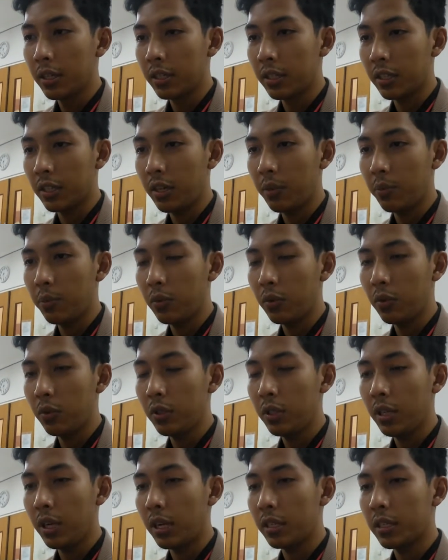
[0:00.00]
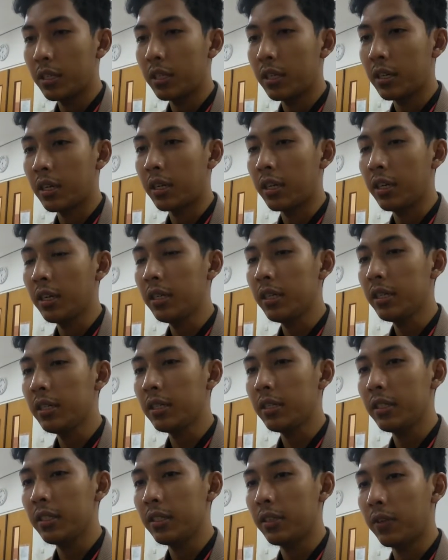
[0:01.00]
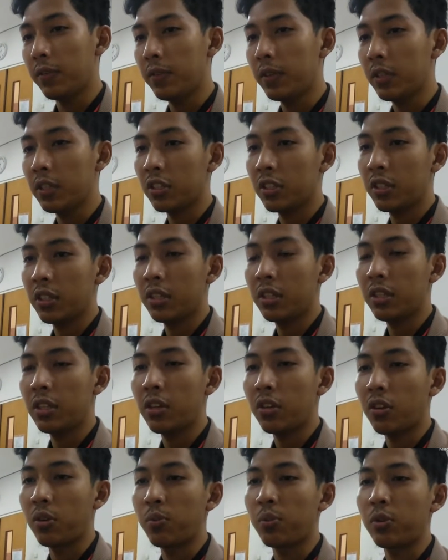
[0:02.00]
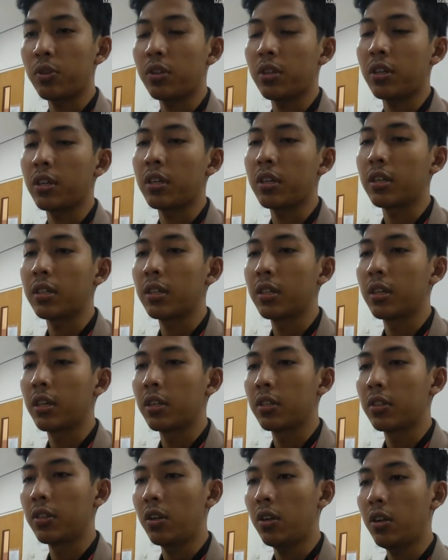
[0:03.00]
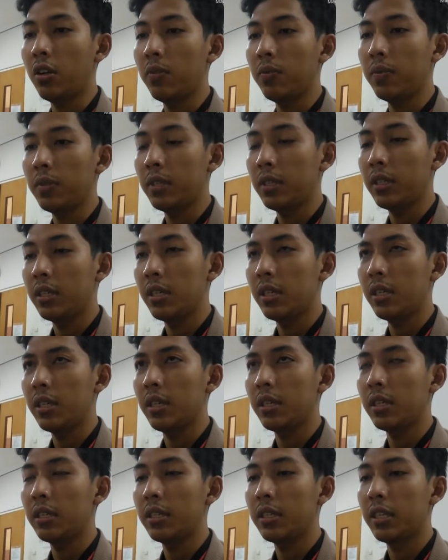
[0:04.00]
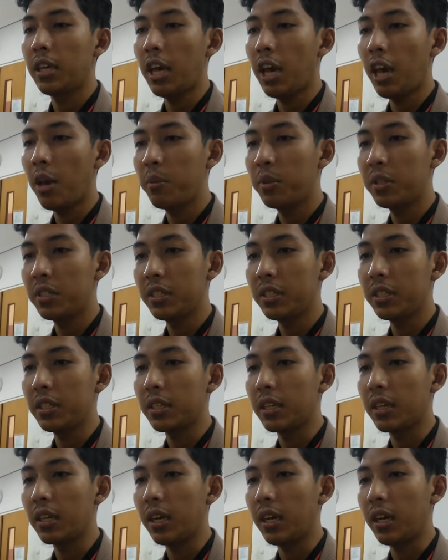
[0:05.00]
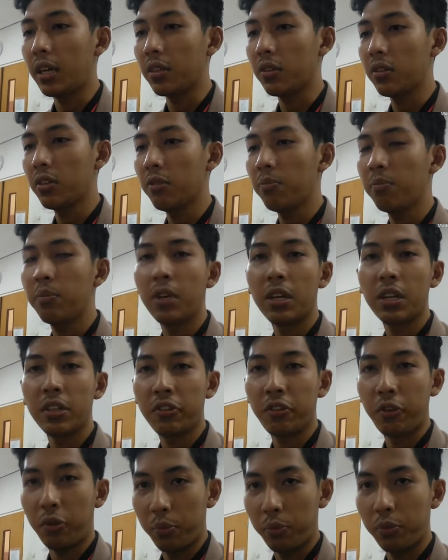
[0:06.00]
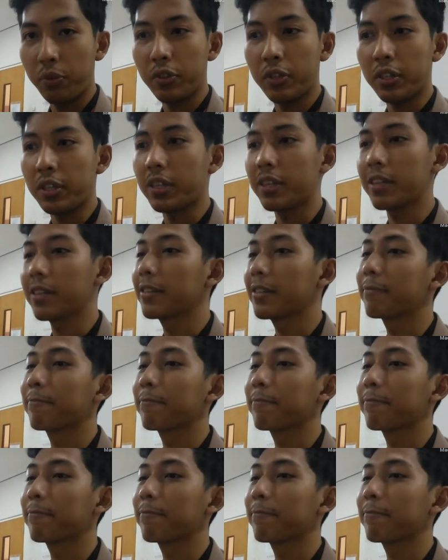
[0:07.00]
skip to the other years, the first digital computer sort of is the ABC, Atomic Berry Computer.